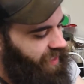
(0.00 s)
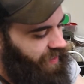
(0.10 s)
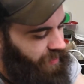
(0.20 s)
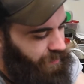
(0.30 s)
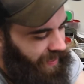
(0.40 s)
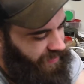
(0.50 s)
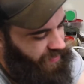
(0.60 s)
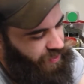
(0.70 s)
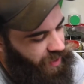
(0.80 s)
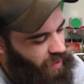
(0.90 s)
This makes it
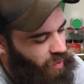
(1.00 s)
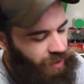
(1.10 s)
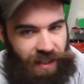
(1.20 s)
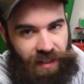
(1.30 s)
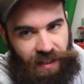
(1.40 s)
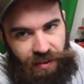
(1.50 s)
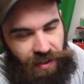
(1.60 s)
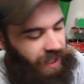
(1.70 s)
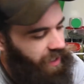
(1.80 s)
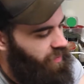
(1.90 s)
so you're not holding it in your
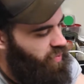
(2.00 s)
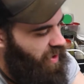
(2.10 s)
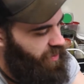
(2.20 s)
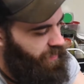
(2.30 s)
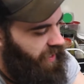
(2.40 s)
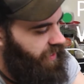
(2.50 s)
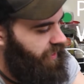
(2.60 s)
hand while you're painting